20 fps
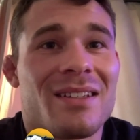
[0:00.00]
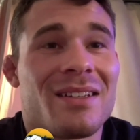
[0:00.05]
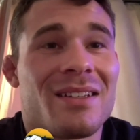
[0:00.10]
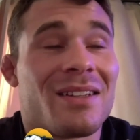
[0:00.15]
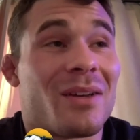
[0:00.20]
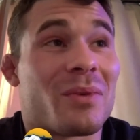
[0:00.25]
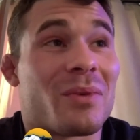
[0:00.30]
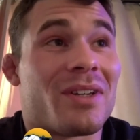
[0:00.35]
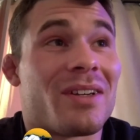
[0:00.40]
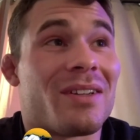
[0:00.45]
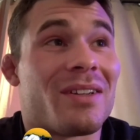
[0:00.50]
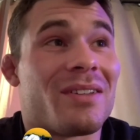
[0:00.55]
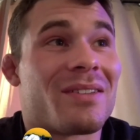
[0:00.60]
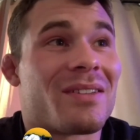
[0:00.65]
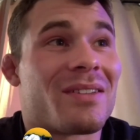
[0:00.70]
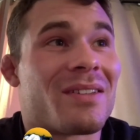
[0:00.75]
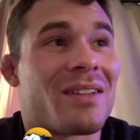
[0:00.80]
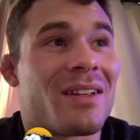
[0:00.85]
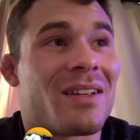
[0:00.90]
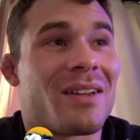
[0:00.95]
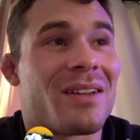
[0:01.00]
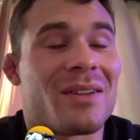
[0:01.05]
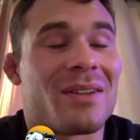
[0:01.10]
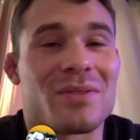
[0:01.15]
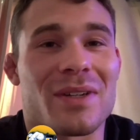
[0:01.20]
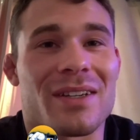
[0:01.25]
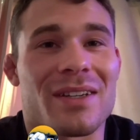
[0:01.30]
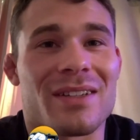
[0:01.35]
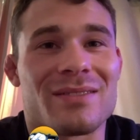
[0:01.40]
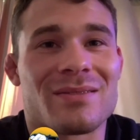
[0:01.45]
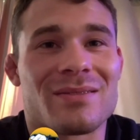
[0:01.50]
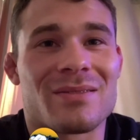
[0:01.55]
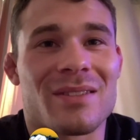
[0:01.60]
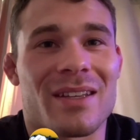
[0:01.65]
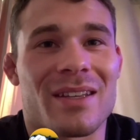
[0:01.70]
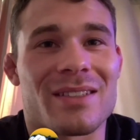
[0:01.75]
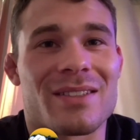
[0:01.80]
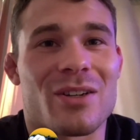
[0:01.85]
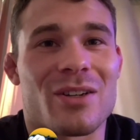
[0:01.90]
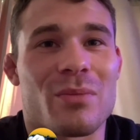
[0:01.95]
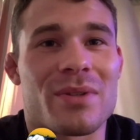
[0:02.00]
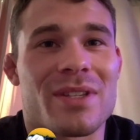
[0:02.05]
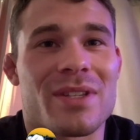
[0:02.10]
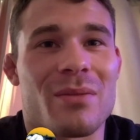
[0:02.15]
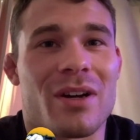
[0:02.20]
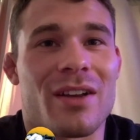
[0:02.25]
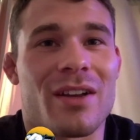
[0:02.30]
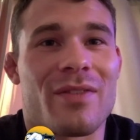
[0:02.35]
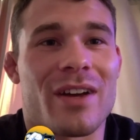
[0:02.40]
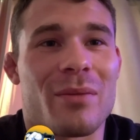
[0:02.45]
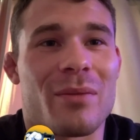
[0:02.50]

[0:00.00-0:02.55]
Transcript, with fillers: I'm good. I was fucking like zero percent body fat.